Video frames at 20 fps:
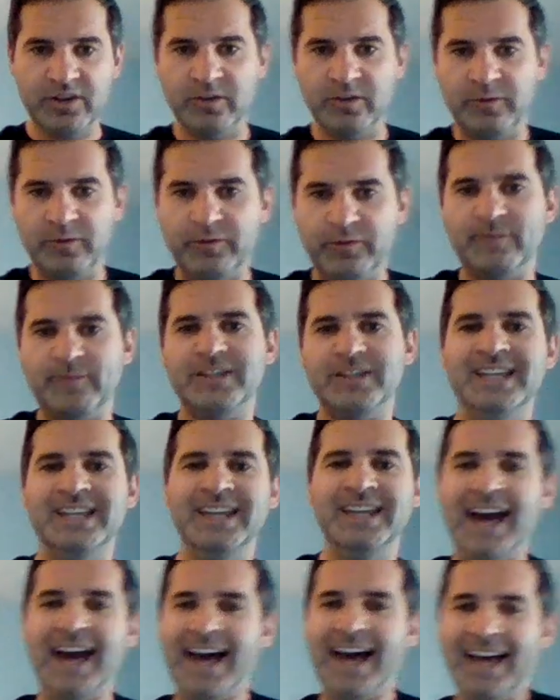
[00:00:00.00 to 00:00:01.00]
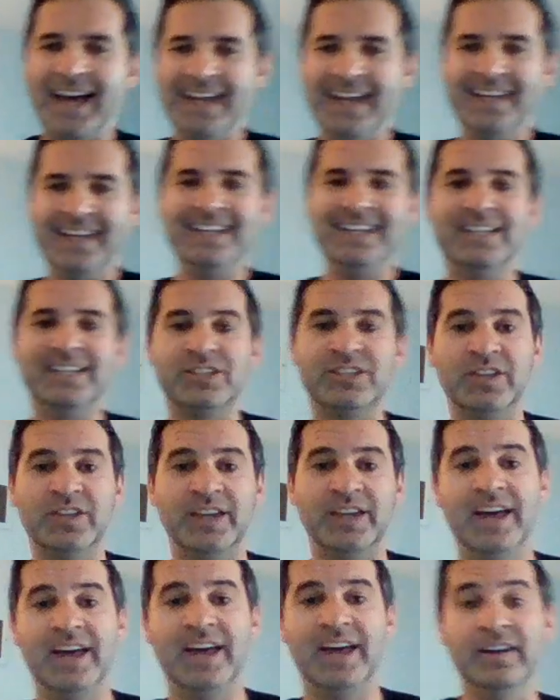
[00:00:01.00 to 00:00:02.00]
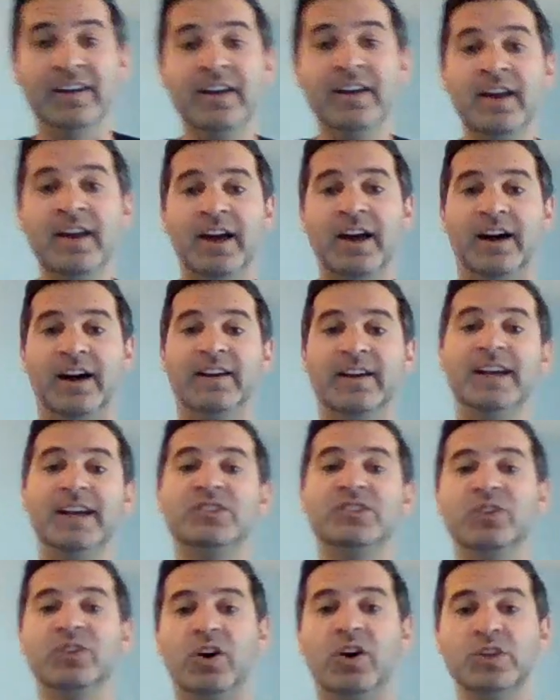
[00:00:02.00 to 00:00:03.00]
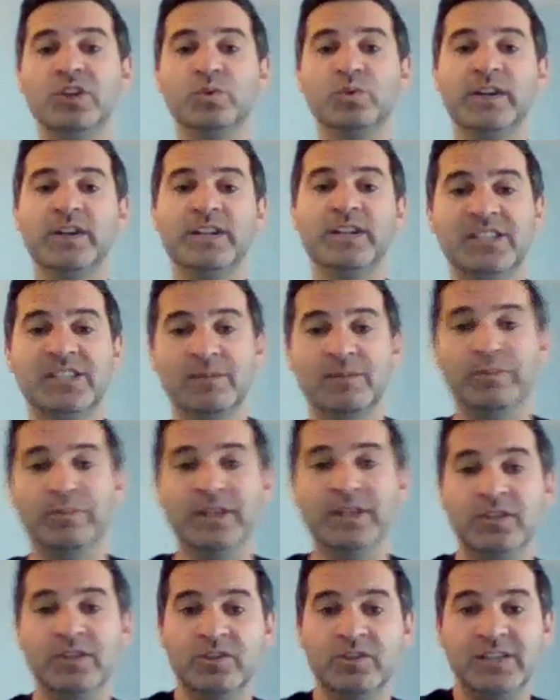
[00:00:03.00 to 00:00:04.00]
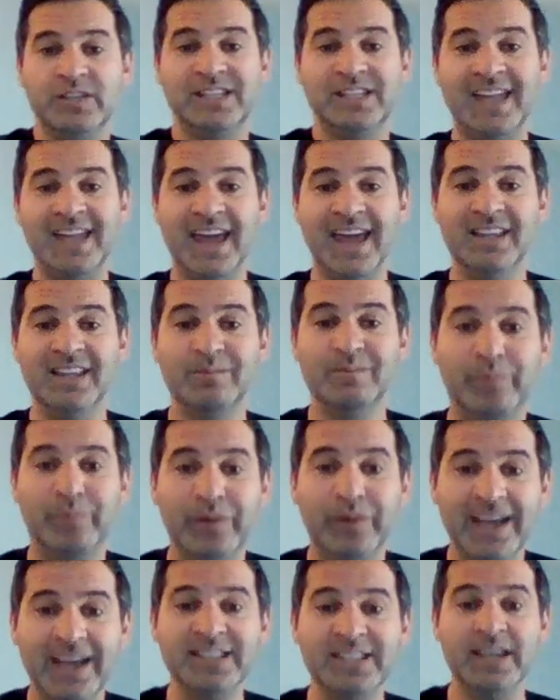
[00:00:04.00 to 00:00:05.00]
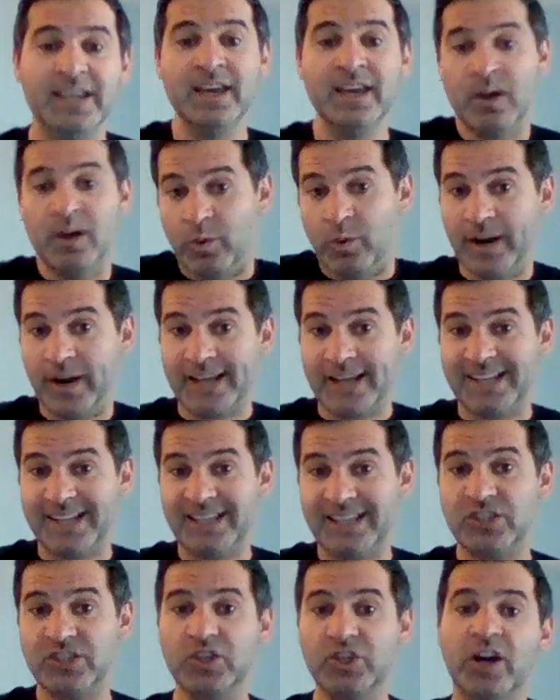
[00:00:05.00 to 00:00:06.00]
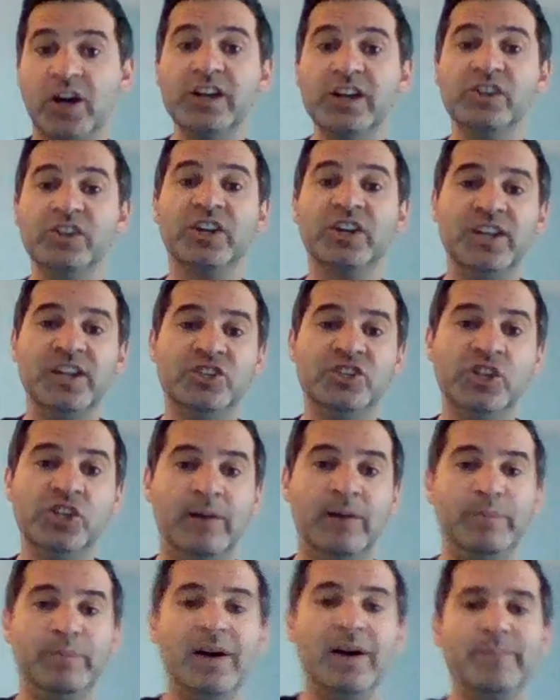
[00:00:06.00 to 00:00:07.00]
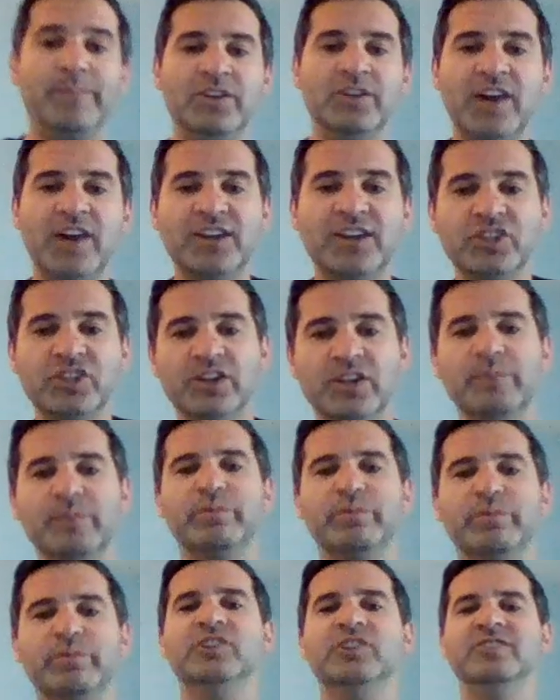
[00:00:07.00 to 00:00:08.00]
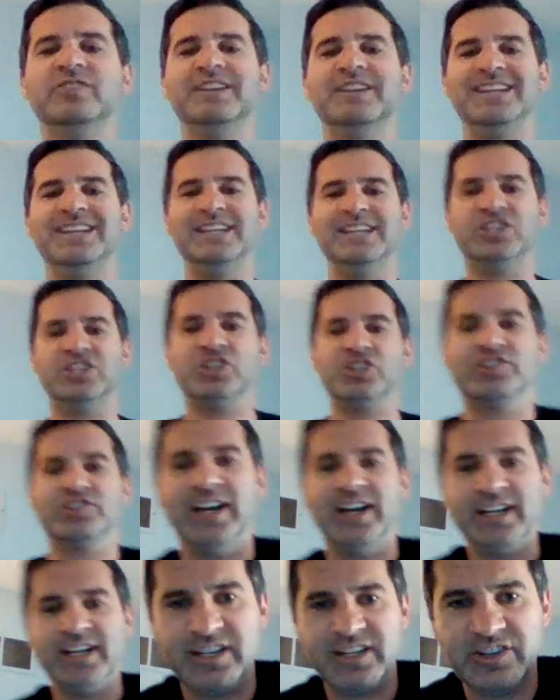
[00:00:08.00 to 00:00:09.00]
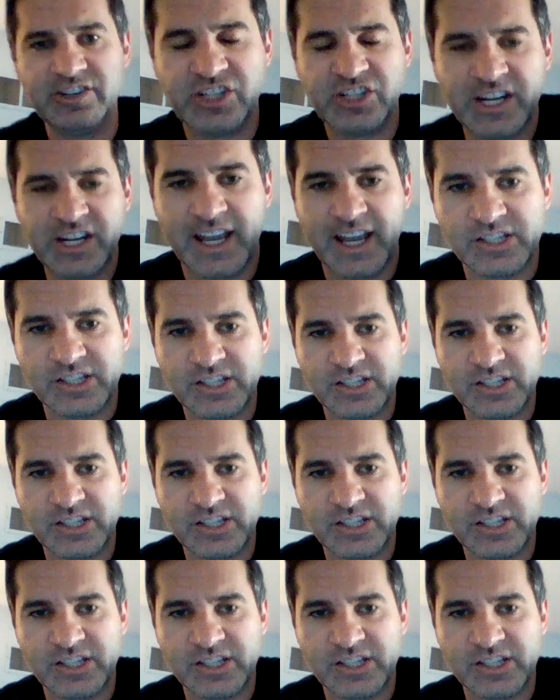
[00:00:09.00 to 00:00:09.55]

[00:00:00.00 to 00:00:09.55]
15 high knees together, all right? So all we're going to simply do is stand in place. When I say start, you're going to jump up, and you're actually going to bring your knees straight to your chest. So